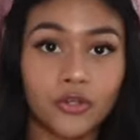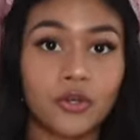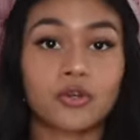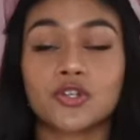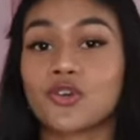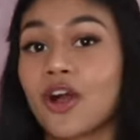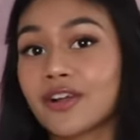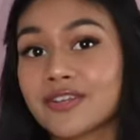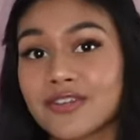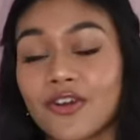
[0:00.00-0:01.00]
you know,
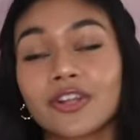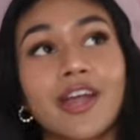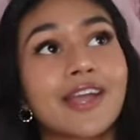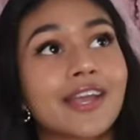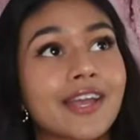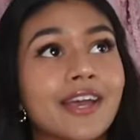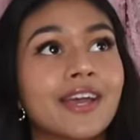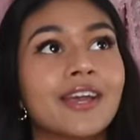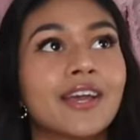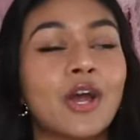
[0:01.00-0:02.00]
shrugs are like
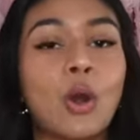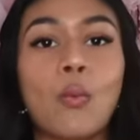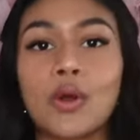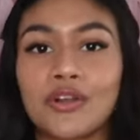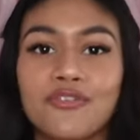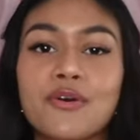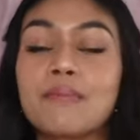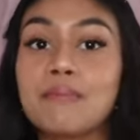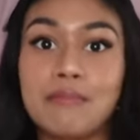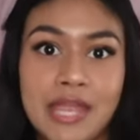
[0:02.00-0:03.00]
one of the
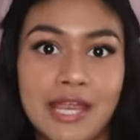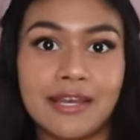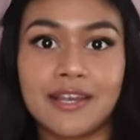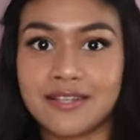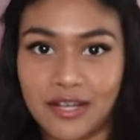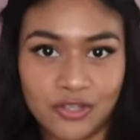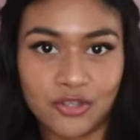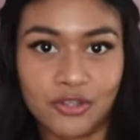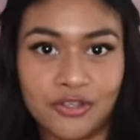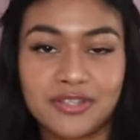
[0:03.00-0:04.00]
main
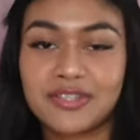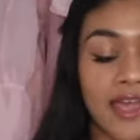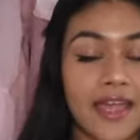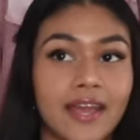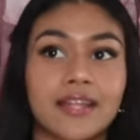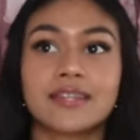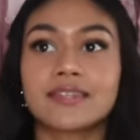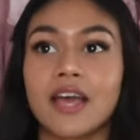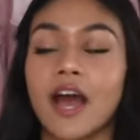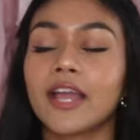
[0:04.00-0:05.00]
essentials,
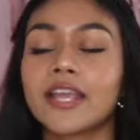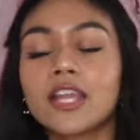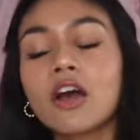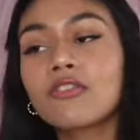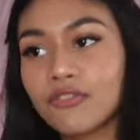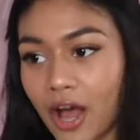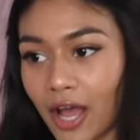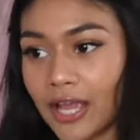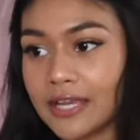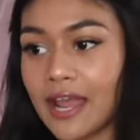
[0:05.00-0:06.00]
and I cannot
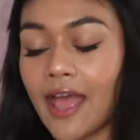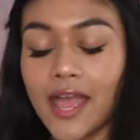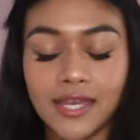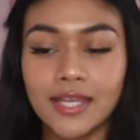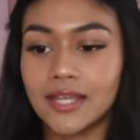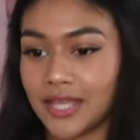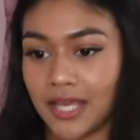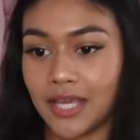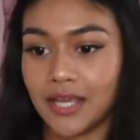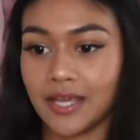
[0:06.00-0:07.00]
find
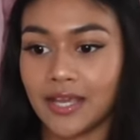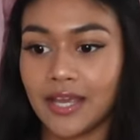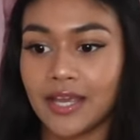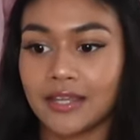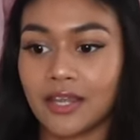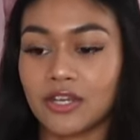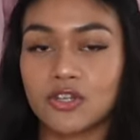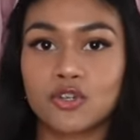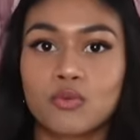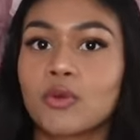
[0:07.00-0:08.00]
anything that
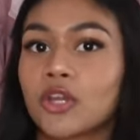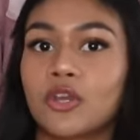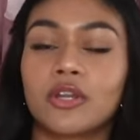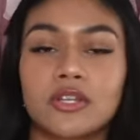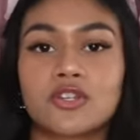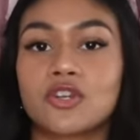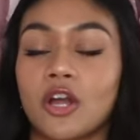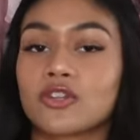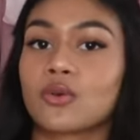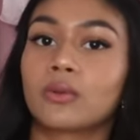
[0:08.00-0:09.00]
is super cute that's
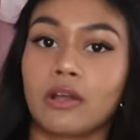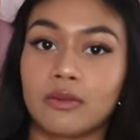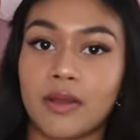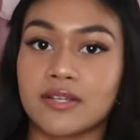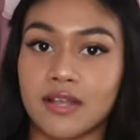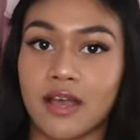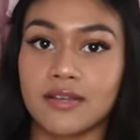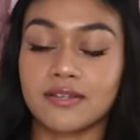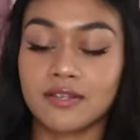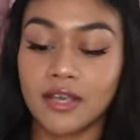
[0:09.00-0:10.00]
not sold out in my
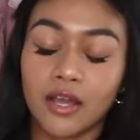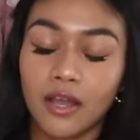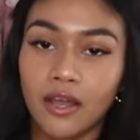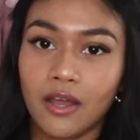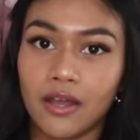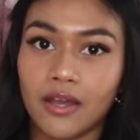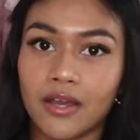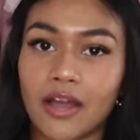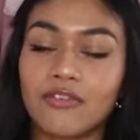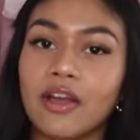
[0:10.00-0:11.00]
size.
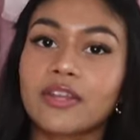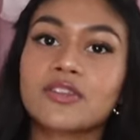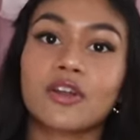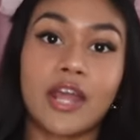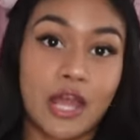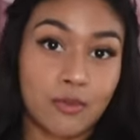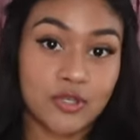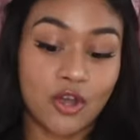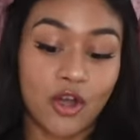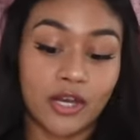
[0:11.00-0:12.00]
I found these on
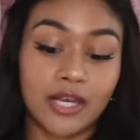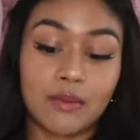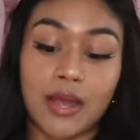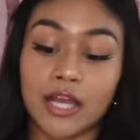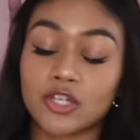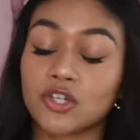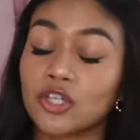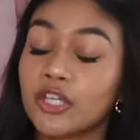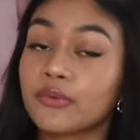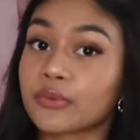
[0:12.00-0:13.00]
Amazon, and I'm
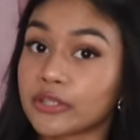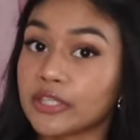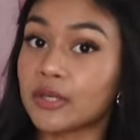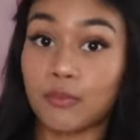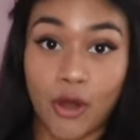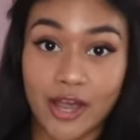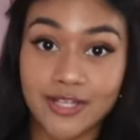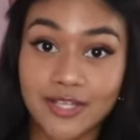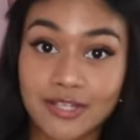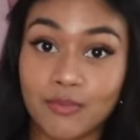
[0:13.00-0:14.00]
actually really
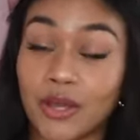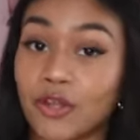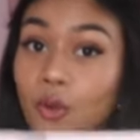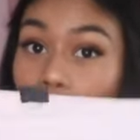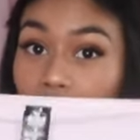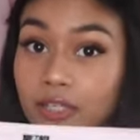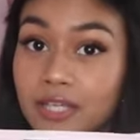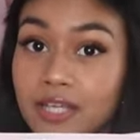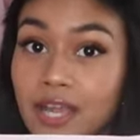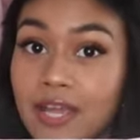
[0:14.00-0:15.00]
impressed by the
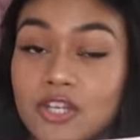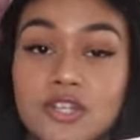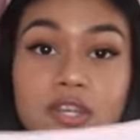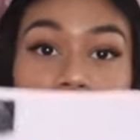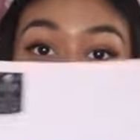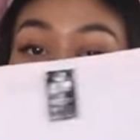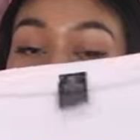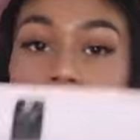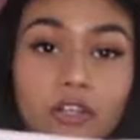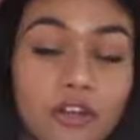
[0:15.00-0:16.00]
quality and just like the
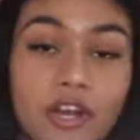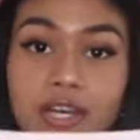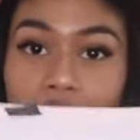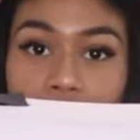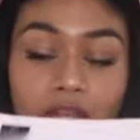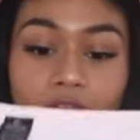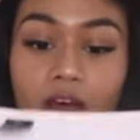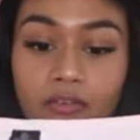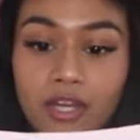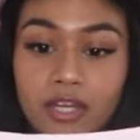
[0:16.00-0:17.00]
color and everything
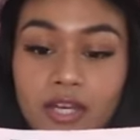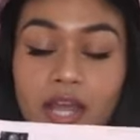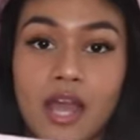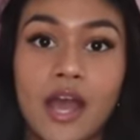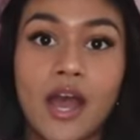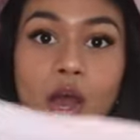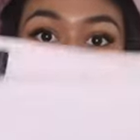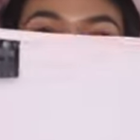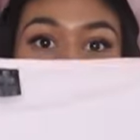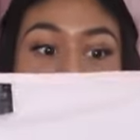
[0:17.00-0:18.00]
of it.
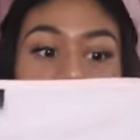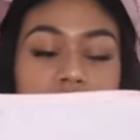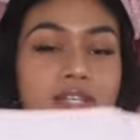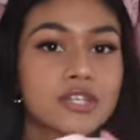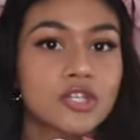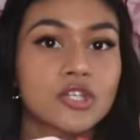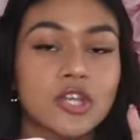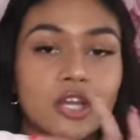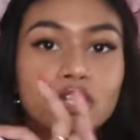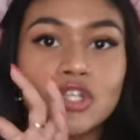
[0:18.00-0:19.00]
But this is
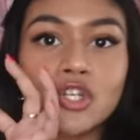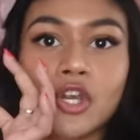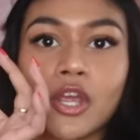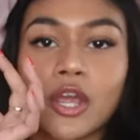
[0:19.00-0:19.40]
such